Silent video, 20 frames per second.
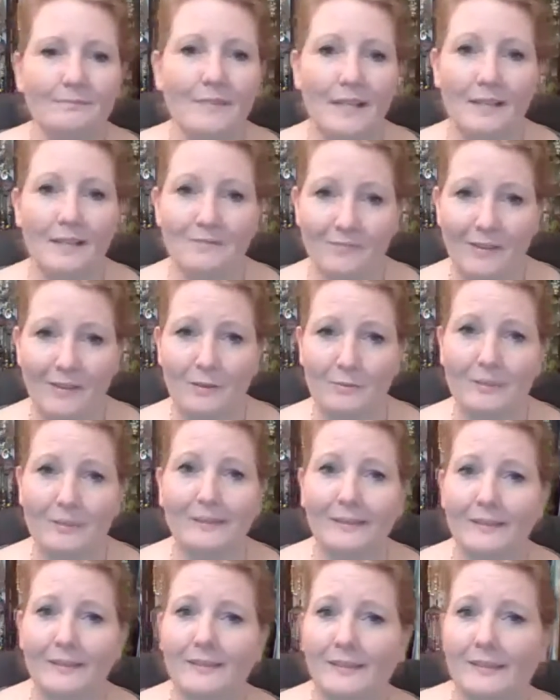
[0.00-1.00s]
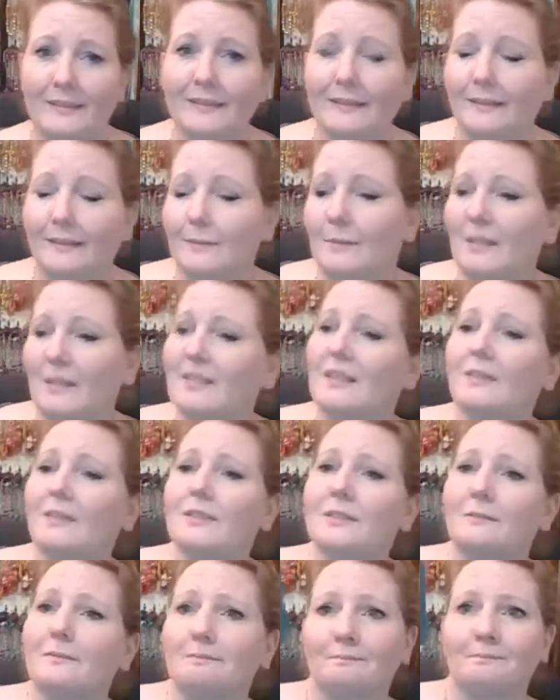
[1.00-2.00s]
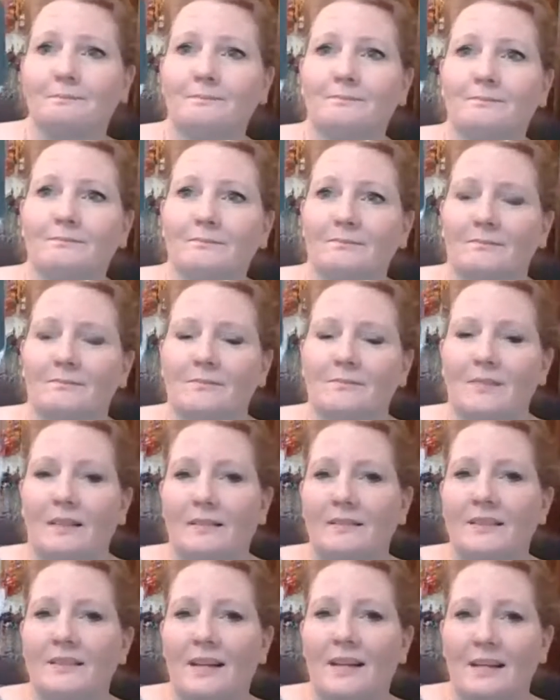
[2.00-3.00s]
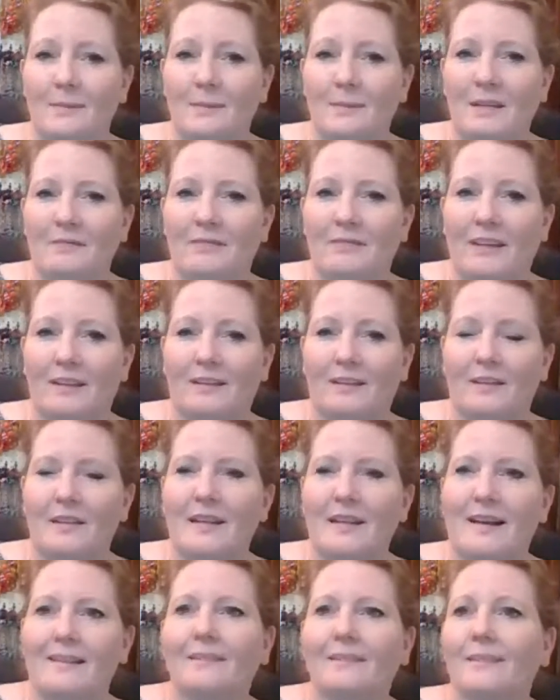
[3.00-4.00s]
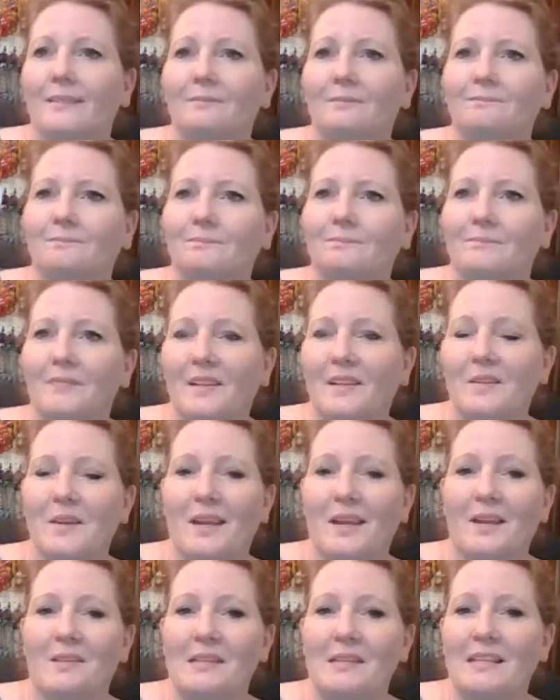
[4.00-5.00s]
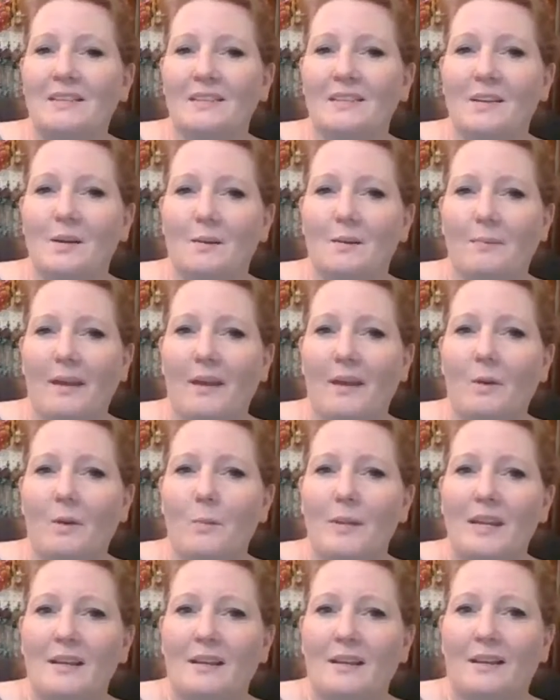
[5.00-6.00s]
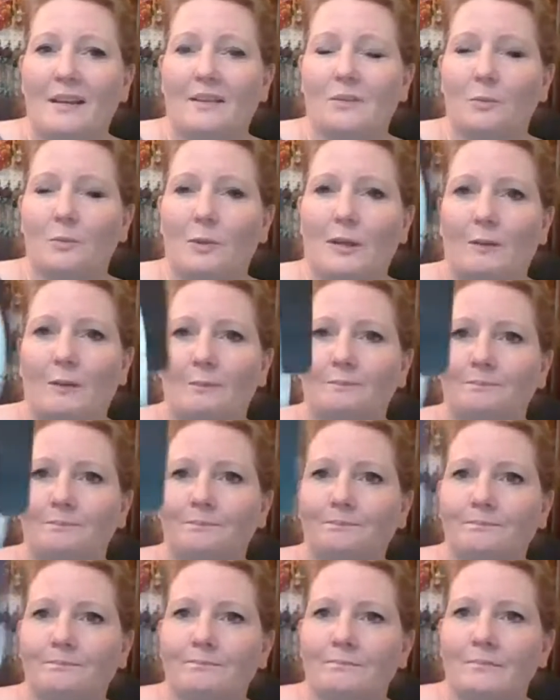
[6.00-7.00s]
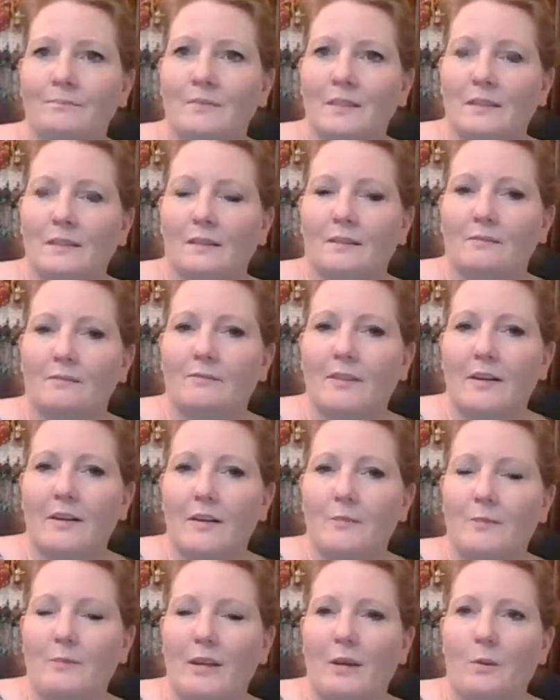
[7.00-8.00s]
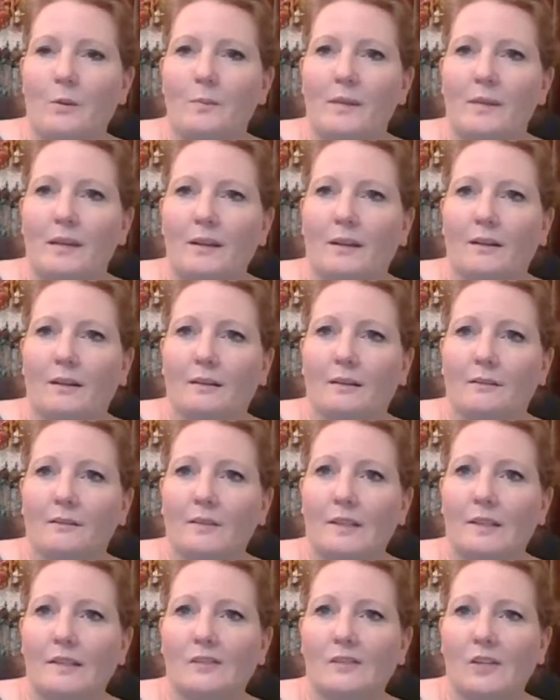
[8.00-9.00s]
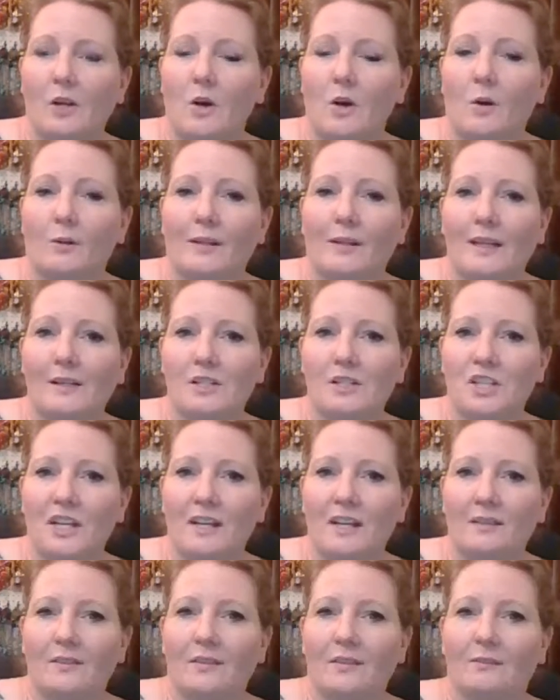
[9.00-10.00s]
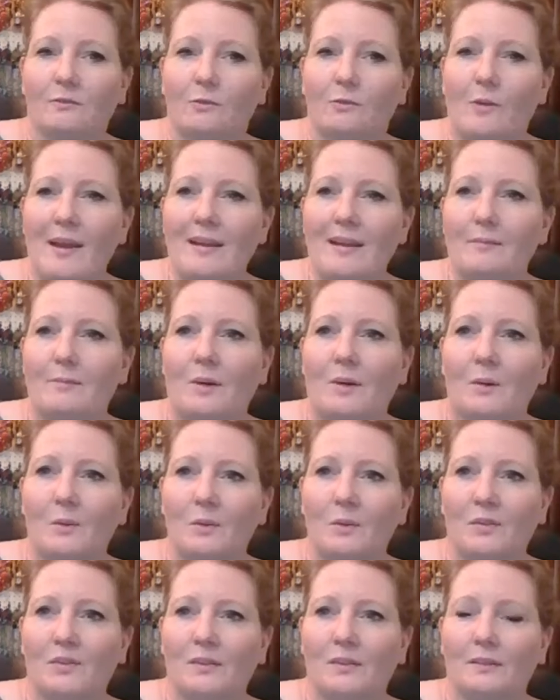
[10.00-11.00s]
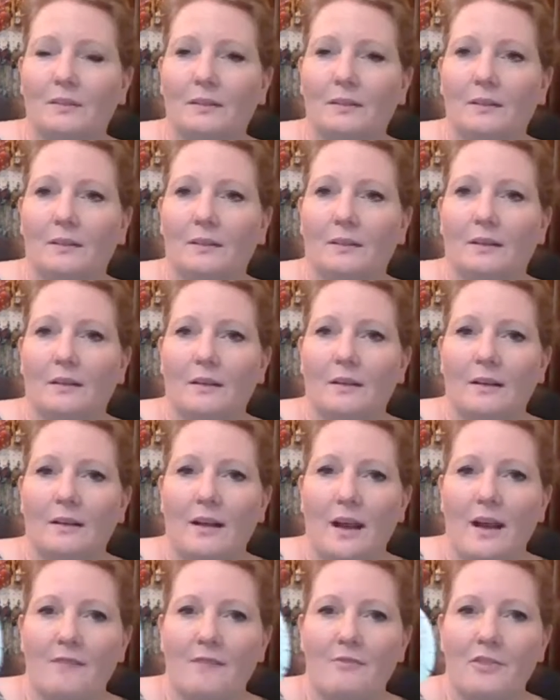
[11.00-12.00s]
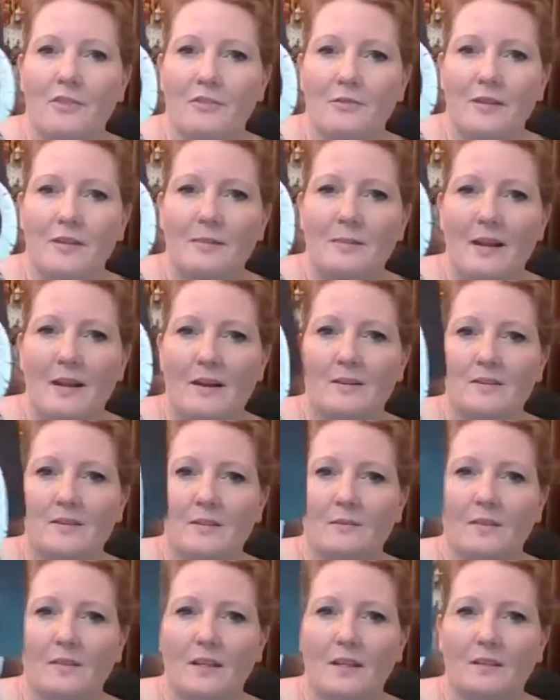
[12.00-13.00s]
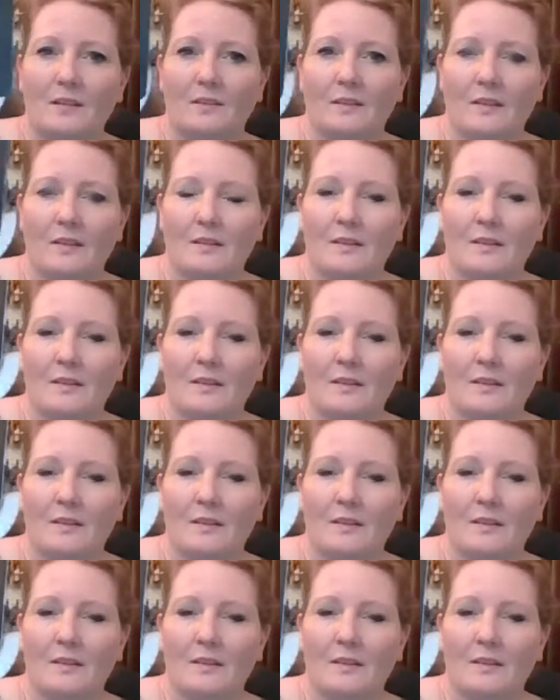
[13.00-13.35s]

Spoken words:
It felt really silly, let me tell you. Not a big fan of the gnats. Okay, these are pale pink as well. Very pale pink. These are called A Chance of Rainbows. I have three pairs of these.